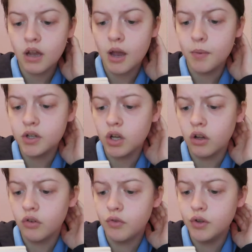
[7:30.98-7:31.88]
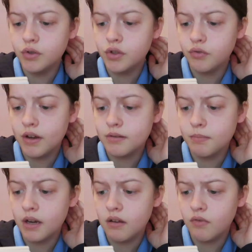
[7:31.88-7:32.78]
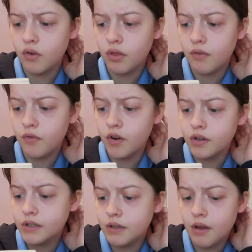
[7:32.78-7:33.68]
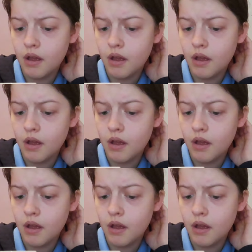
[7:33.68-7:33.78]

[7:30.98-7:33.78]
I went on a cruise to raise money for the First